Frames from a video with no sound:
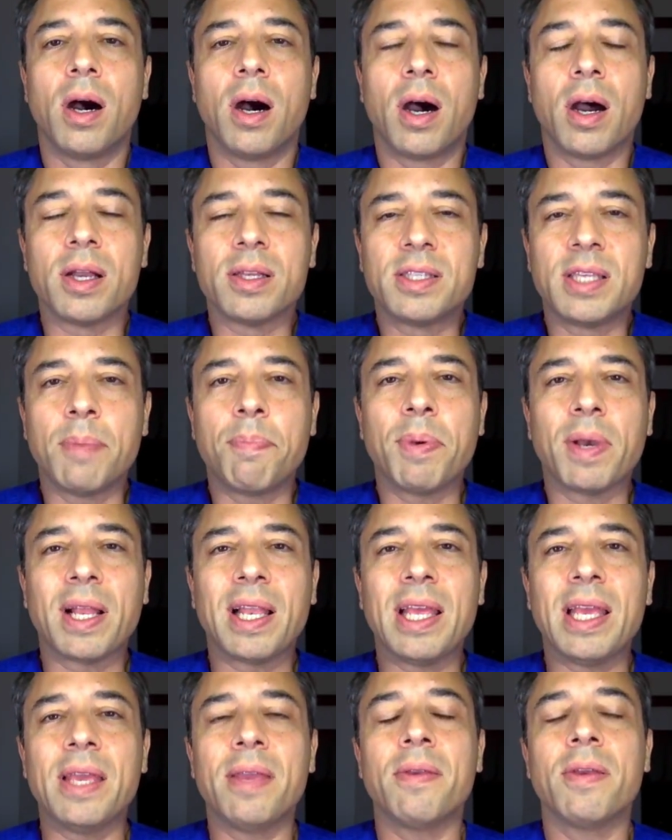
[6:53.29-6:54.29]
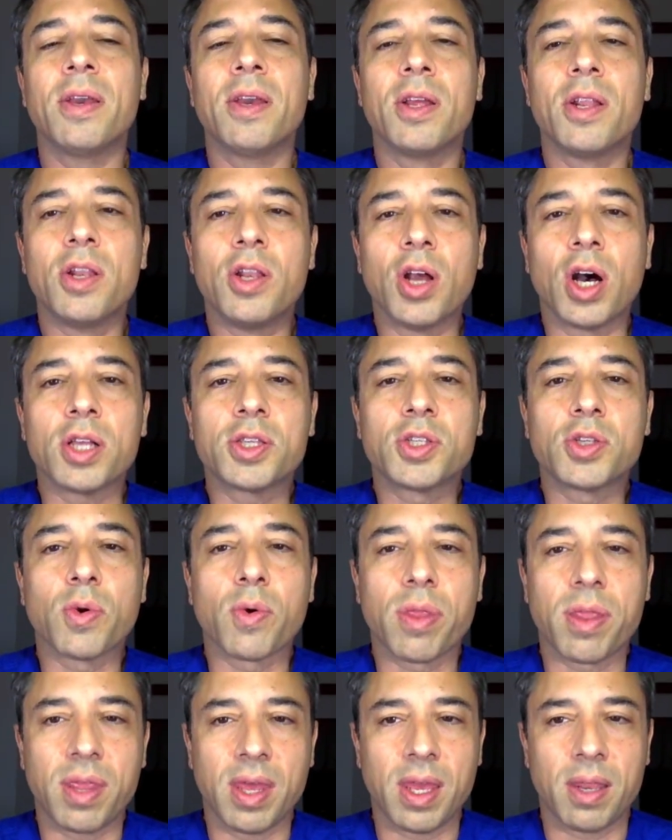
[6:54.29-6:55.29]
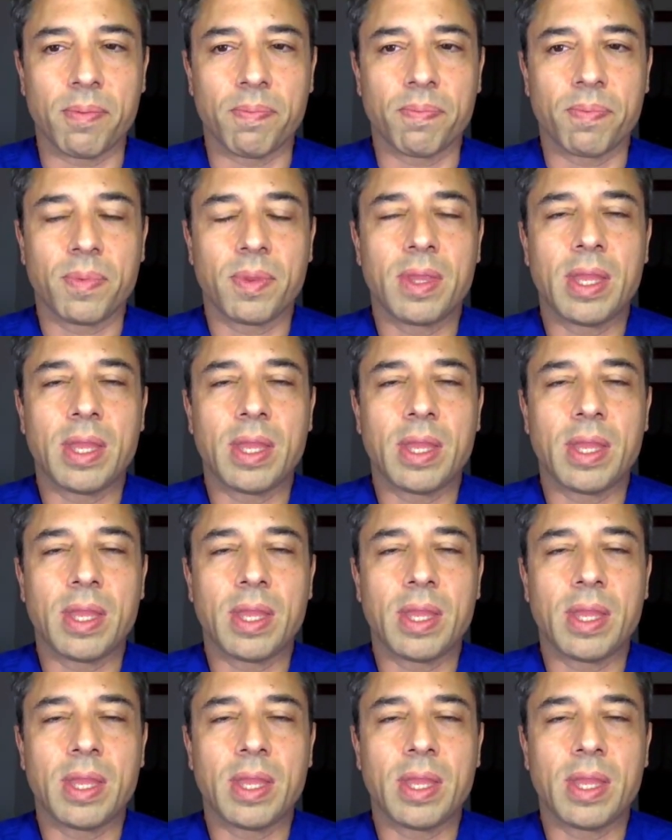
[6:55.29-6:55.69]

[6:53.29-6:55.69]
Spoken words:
are typically not so thin.